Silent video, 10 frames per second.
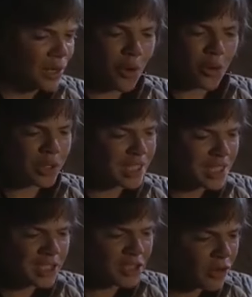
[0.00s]
No,
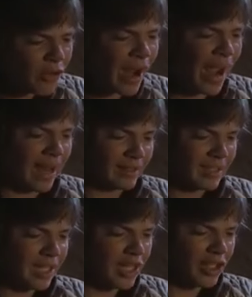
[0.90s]
this is your axe.
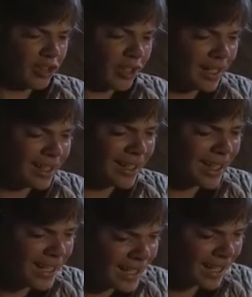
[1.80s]
You're gonna
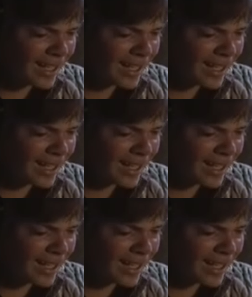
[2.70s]
need